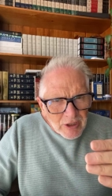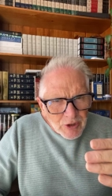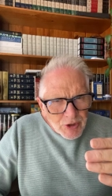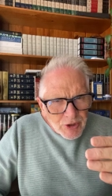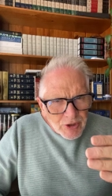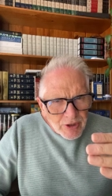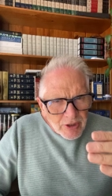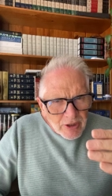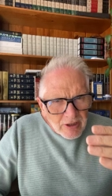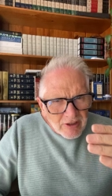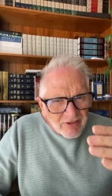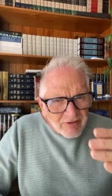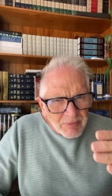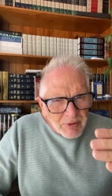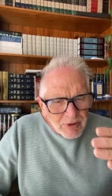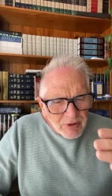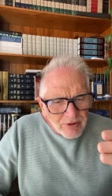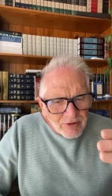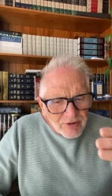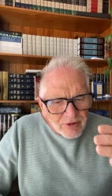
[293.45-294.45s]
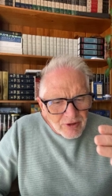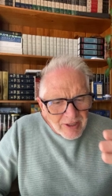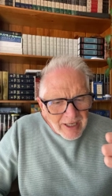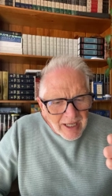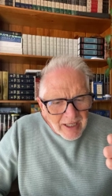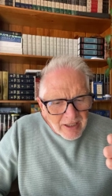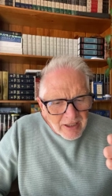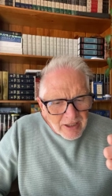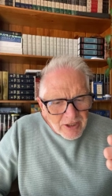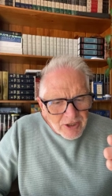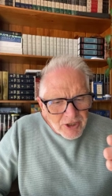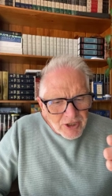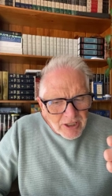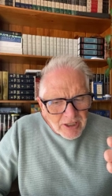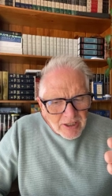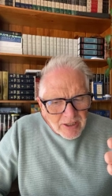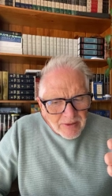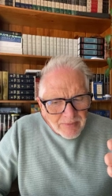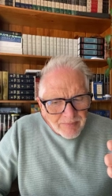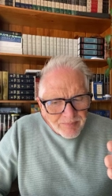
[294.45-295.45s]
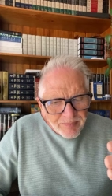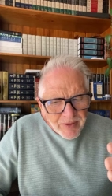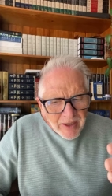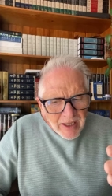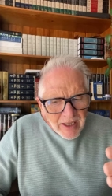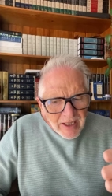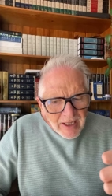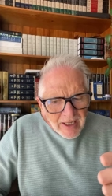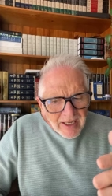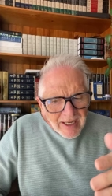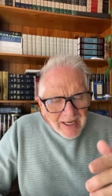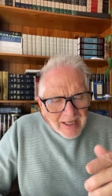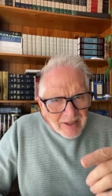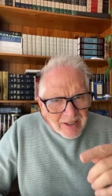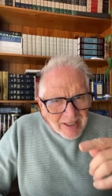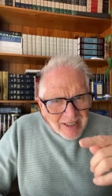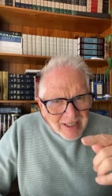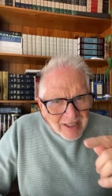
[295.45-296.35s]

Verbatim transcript: the elevation of personality